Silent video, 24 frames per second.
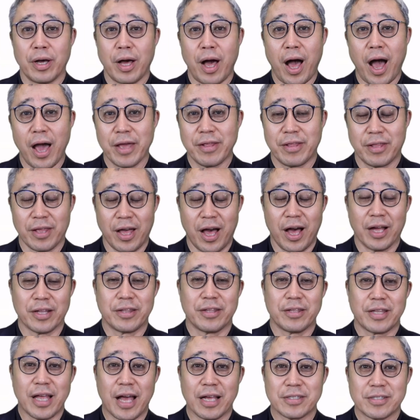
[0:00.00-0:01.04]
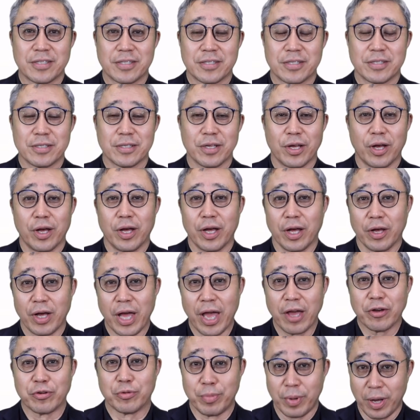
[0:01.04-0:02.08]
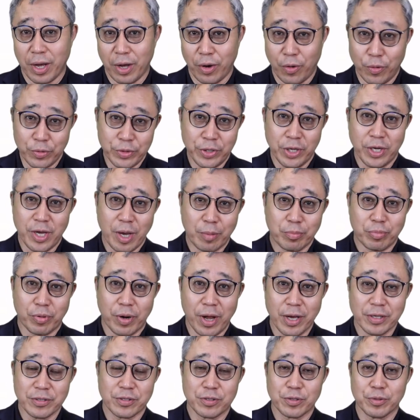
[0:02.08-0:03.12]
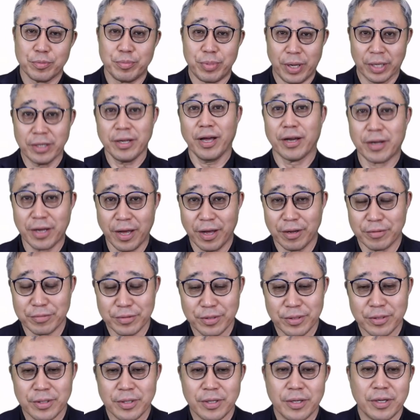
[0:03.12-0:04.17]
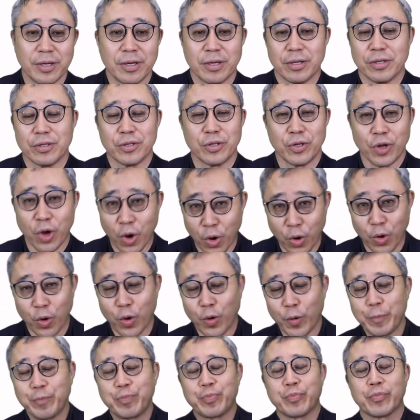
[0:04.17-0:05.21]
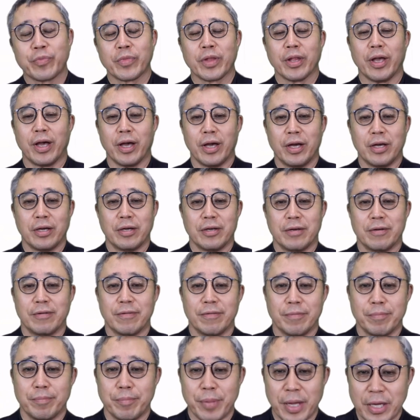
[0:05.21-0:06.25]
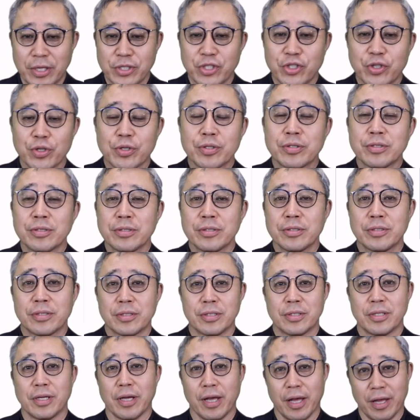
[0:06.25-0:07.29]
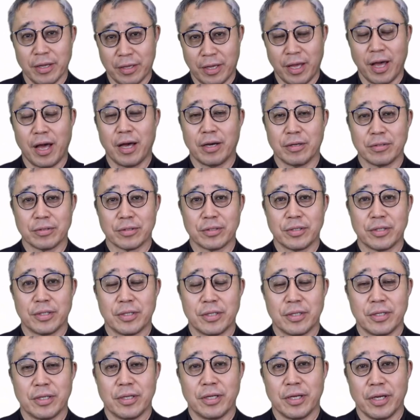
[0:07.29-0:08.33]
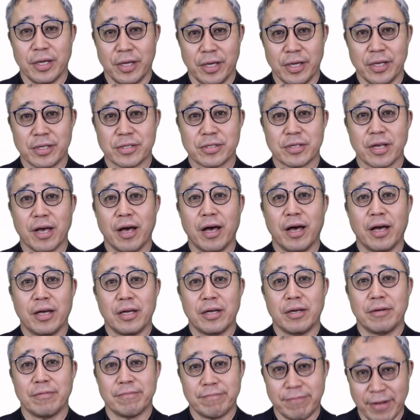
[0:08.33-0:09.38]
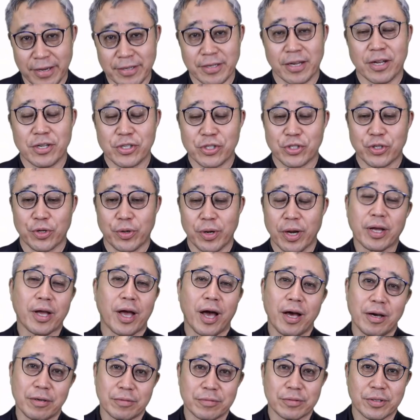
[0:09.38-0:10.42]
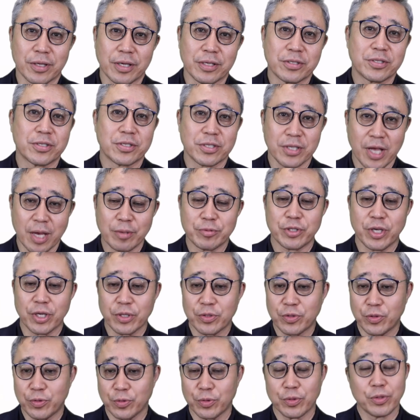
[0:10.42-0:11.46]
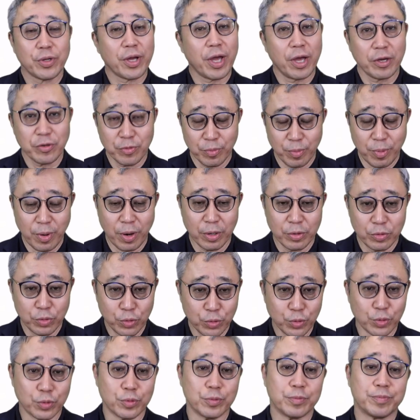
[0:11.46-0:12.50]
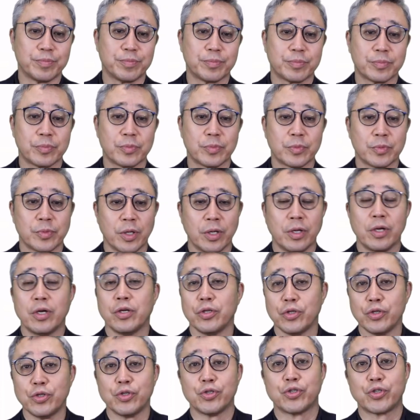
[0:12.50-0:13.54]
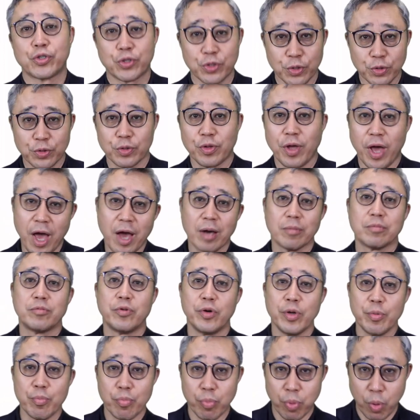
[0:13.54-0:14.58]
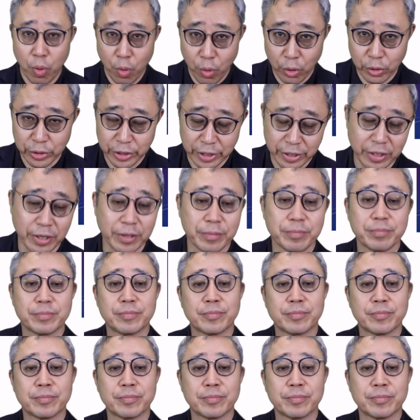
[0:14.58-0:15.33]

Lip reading: I thought that's FBAR only applies to bank account. No, pension account is a financial account. It's subject to FBAR rule. You should have reported it.